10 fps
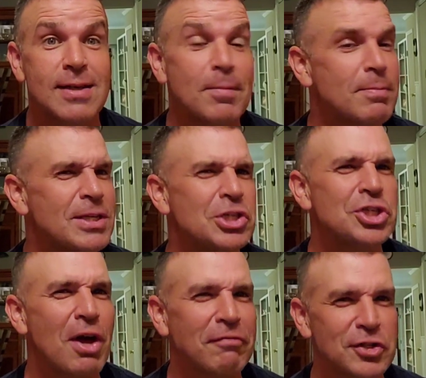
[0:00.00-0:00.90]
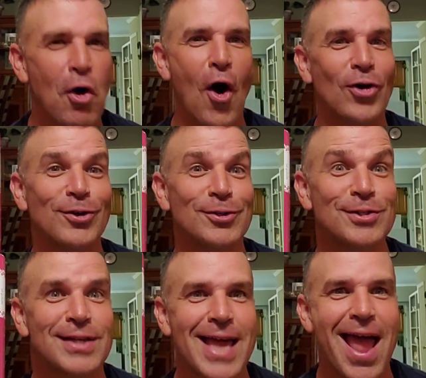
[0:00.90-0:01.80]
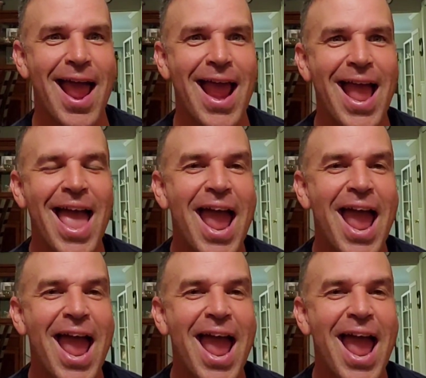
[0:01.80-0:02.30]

I'm gonna be Chef Charles today,